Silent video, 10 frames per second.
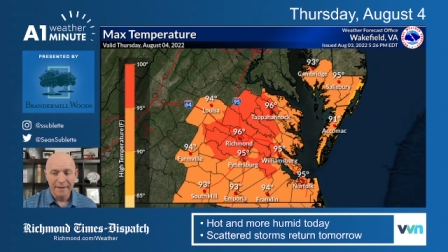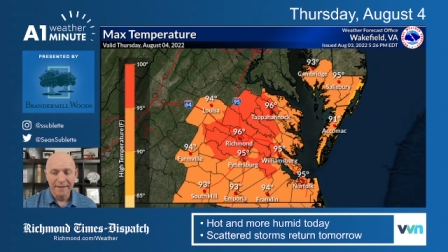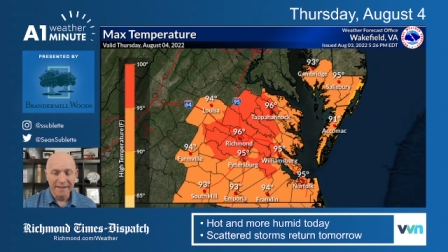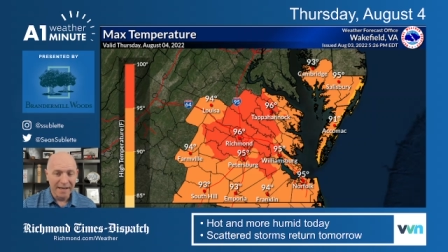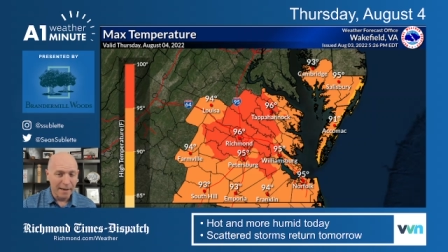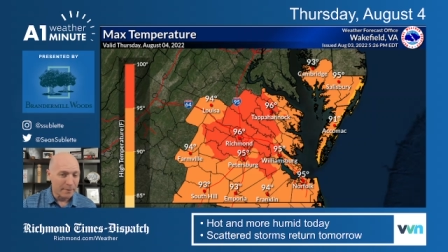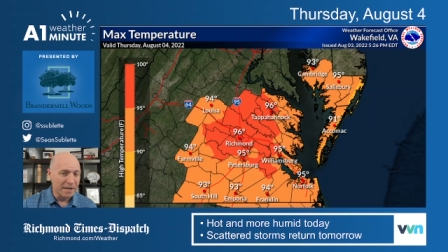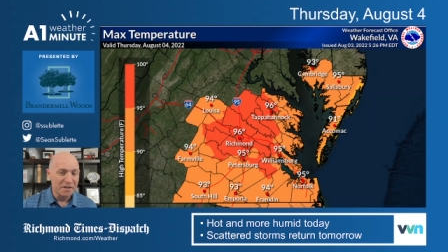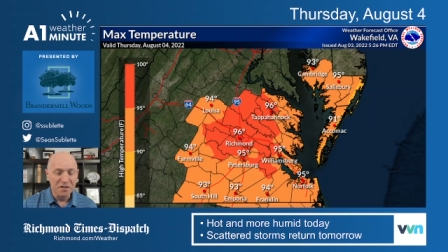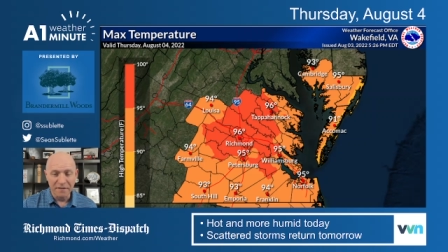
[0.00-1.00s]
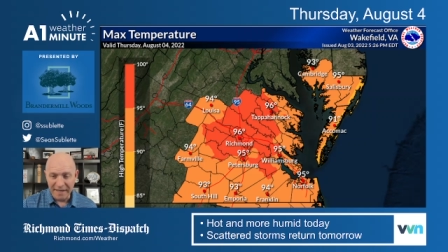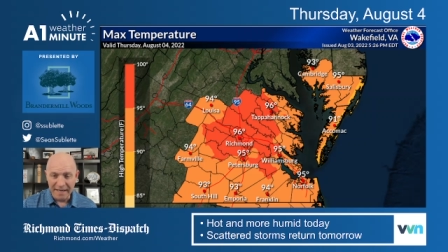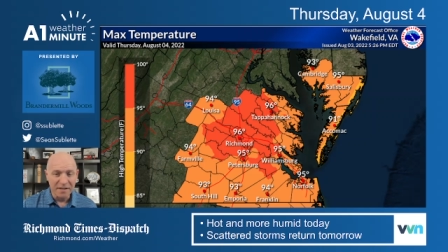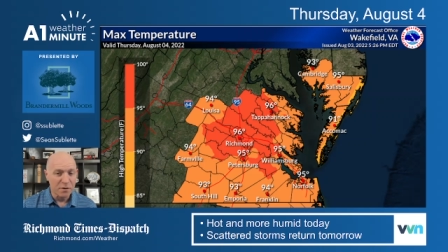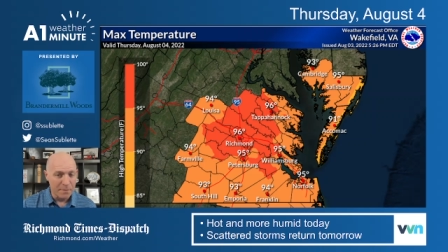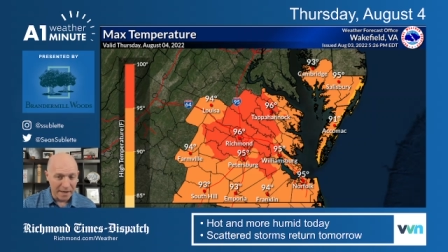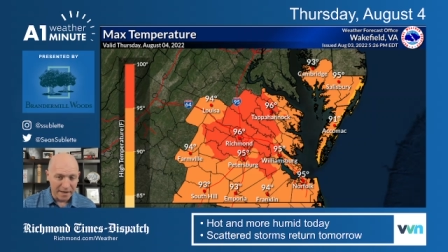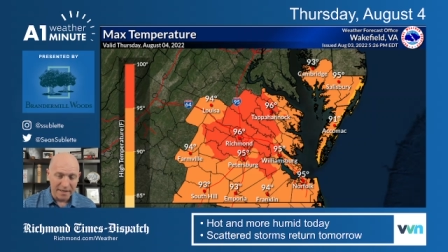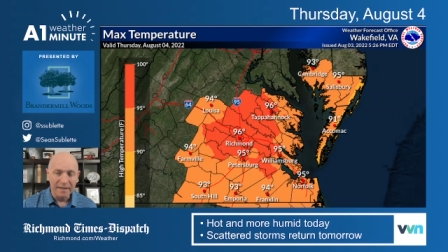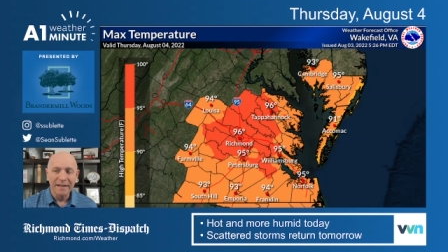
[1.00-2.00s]
that combination of heat,
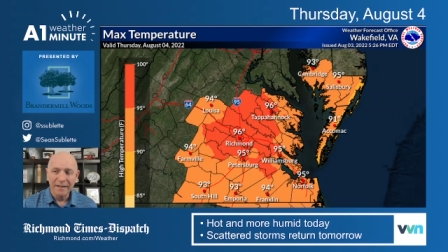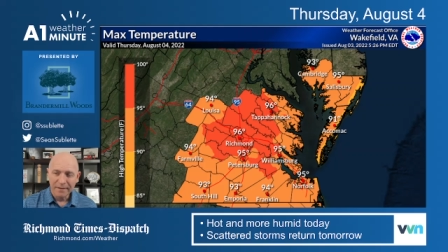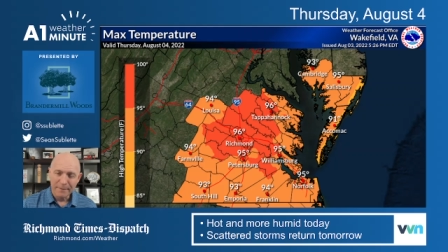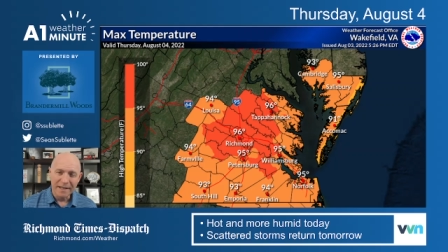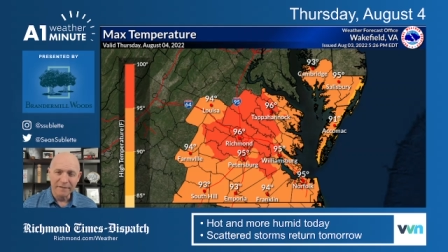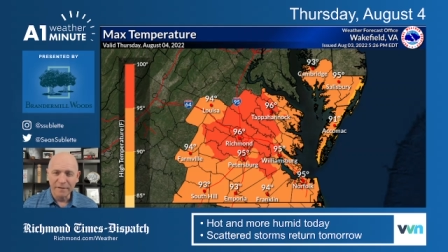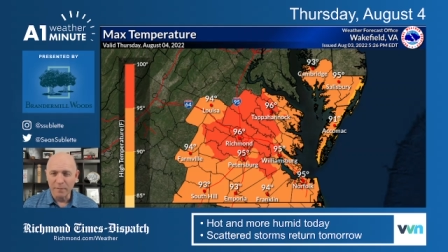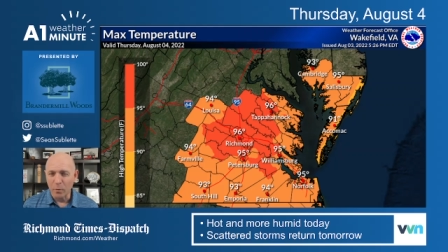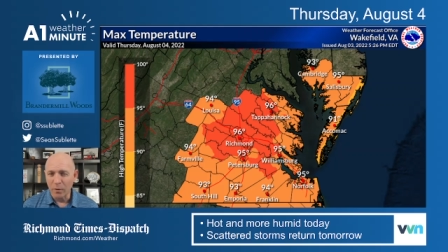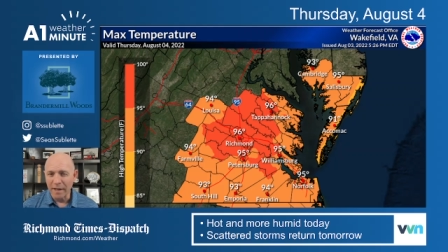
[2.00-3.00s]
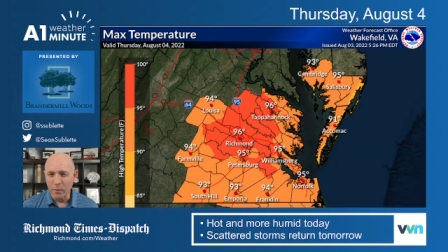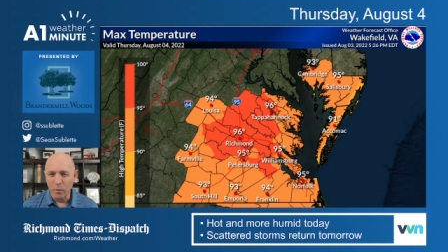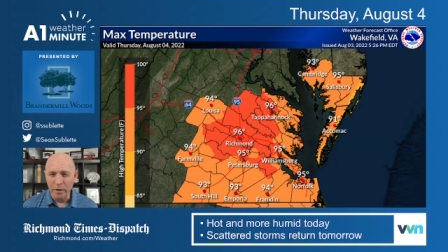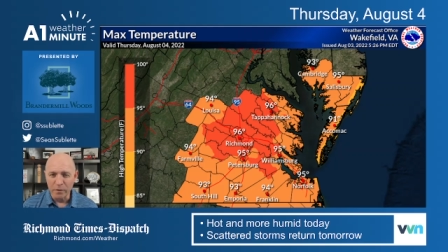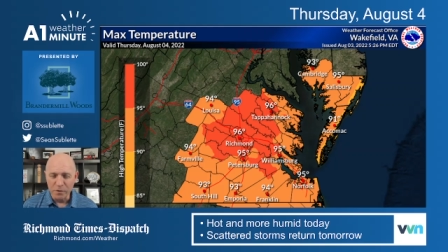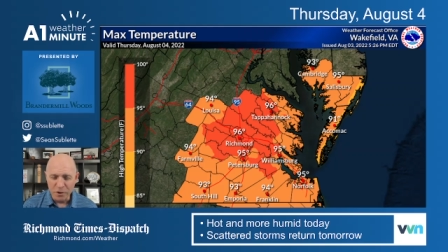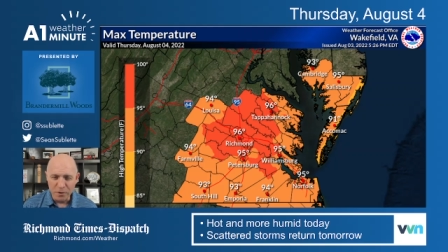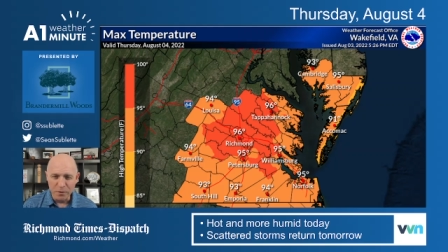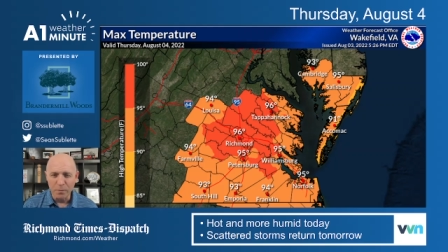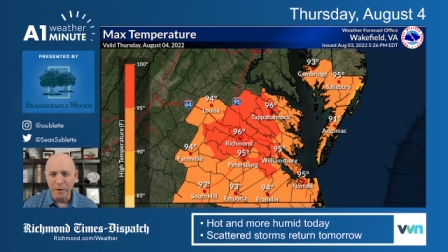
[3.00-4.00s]
humidity, make it feel more like
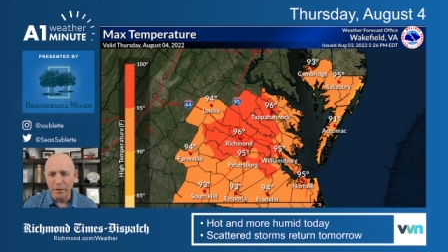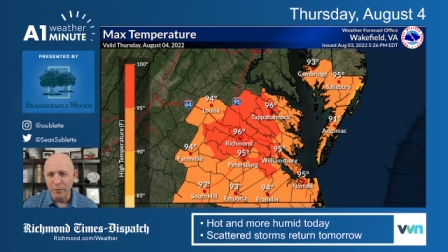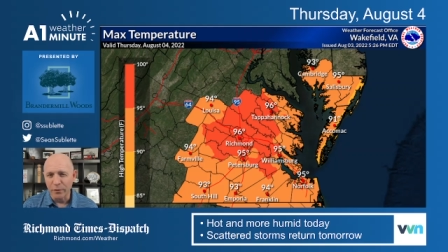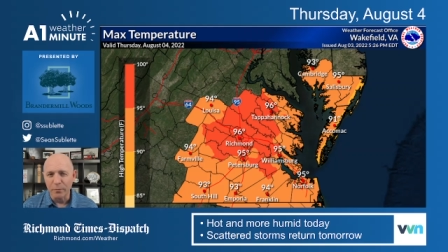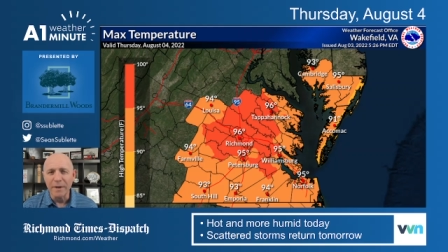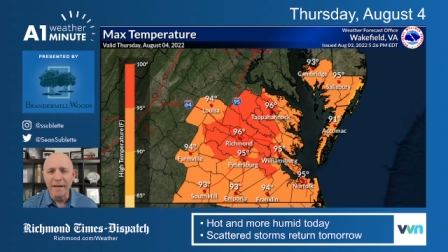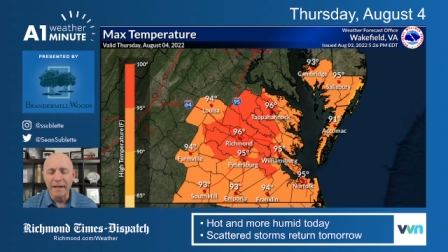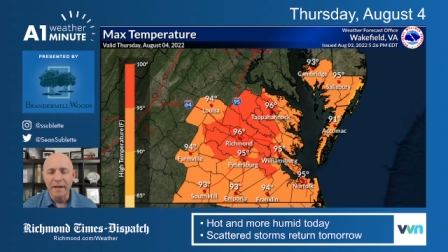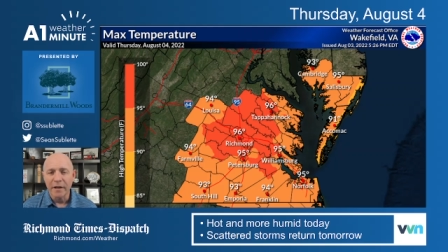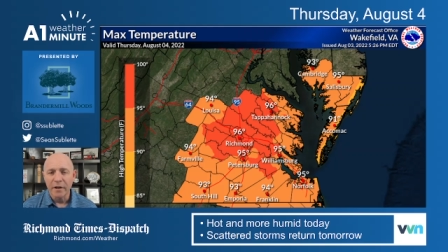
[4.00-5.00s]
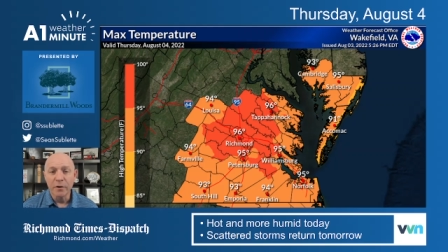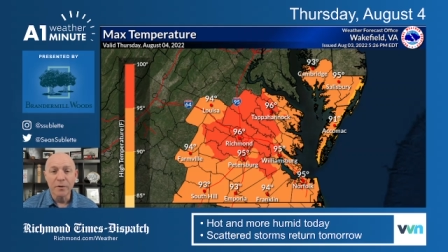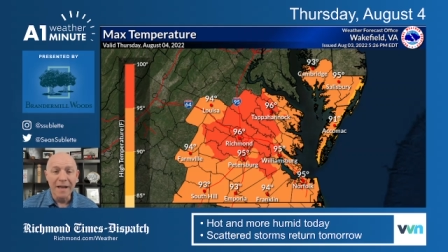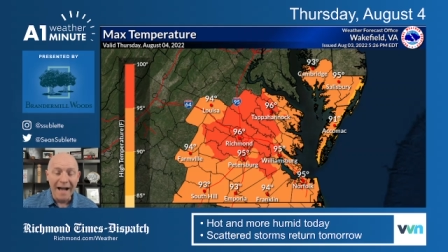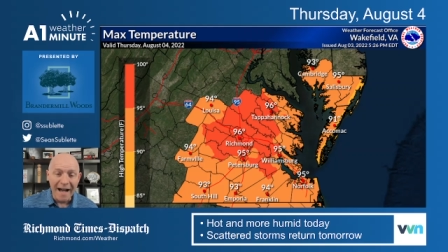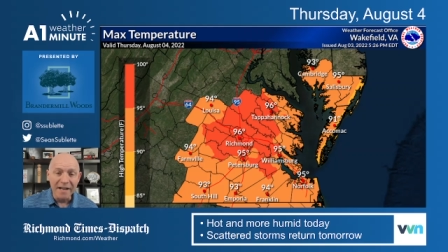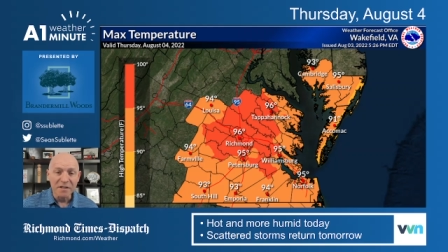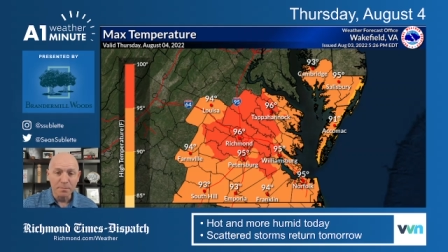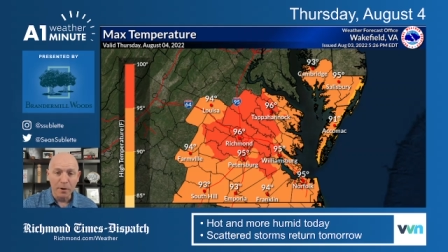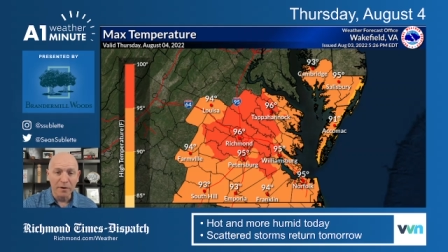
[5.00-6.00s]
102, 103 during the
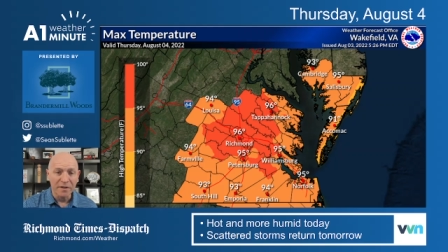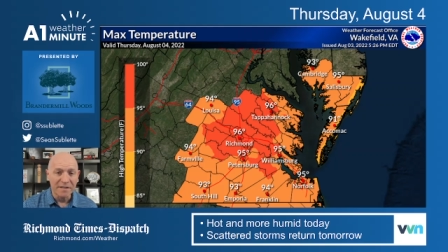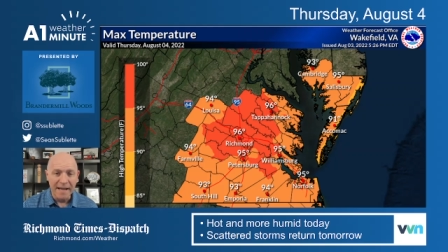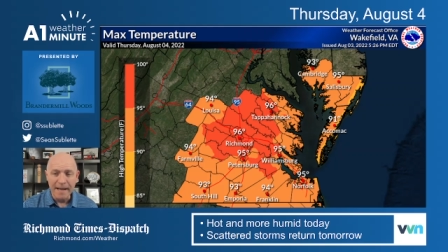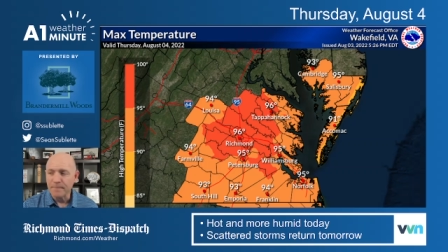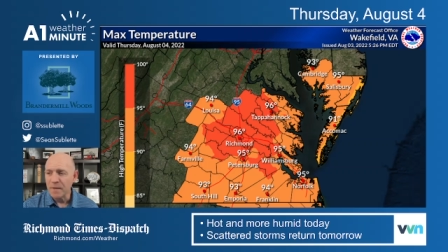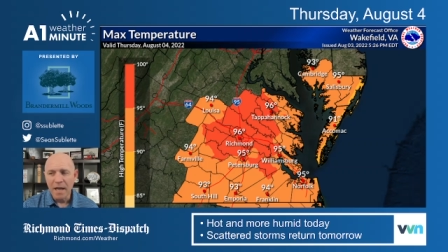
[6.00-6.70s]
hottest part of the day.